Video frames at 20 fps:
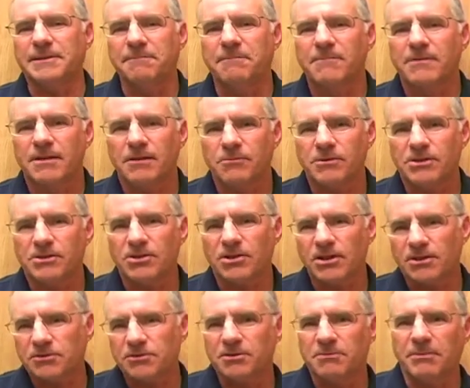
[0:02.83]
I want to
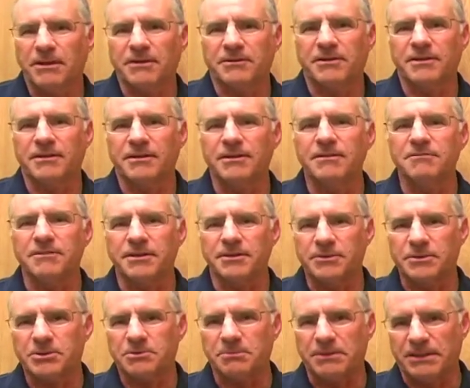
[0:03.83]
talk to you about the elevator
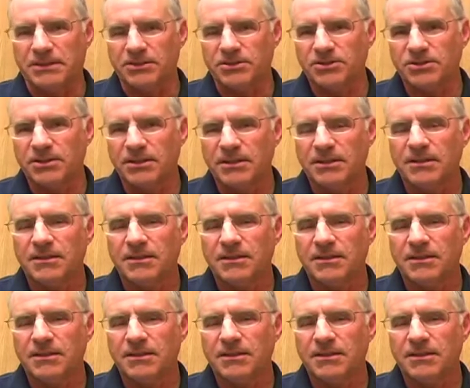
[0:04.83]
speech.